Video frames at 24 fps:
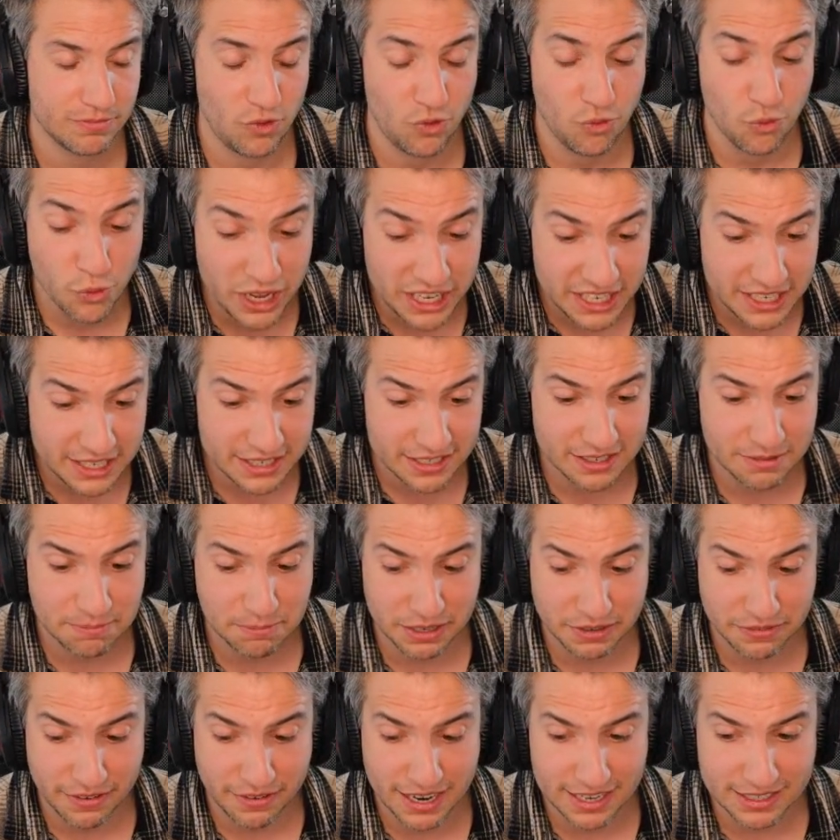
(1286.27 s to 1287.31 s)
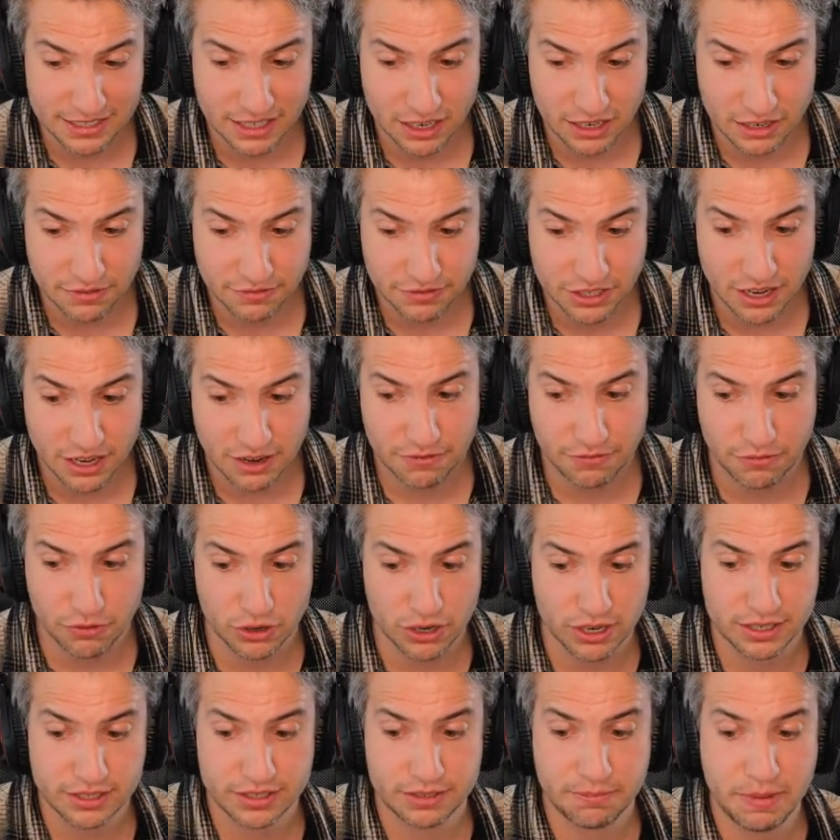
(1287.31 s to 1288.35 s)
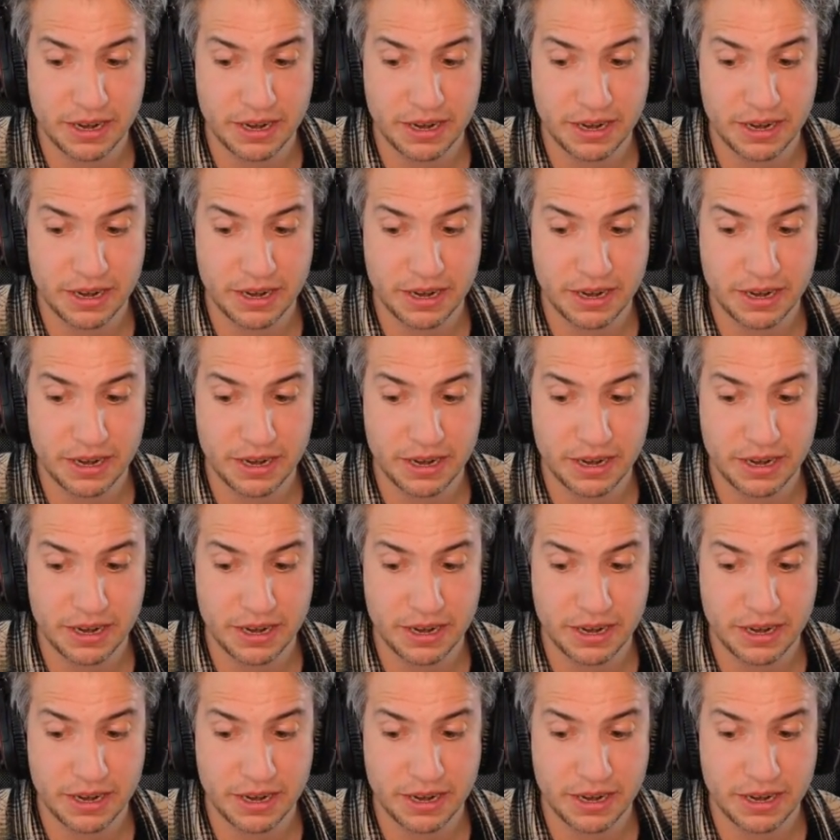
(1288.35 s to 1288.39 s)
really simplifies a lot of stuff for us.